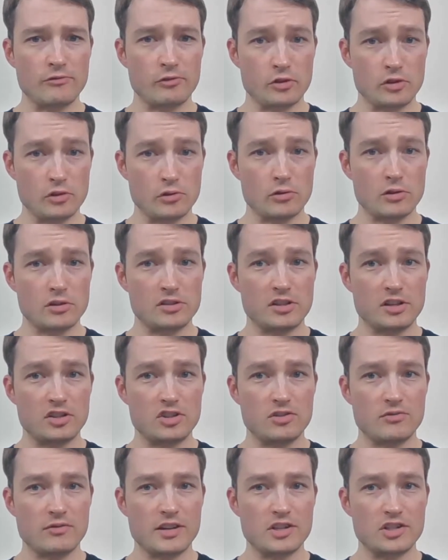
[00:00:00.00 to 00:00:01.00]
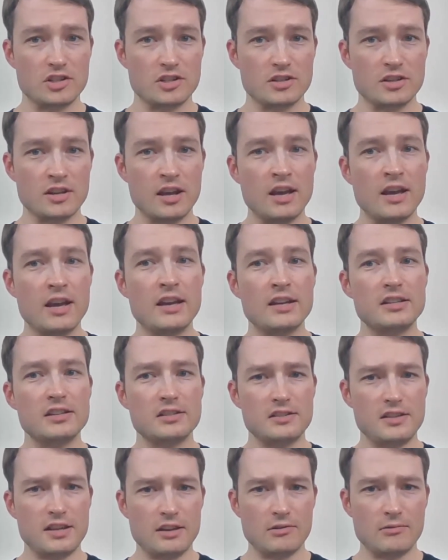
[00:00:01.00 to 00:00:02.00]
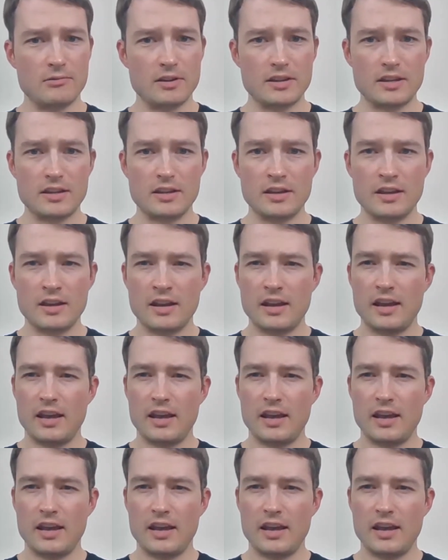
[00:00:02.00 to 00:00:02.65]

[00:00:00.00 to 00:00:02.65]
for your situation, stick with it,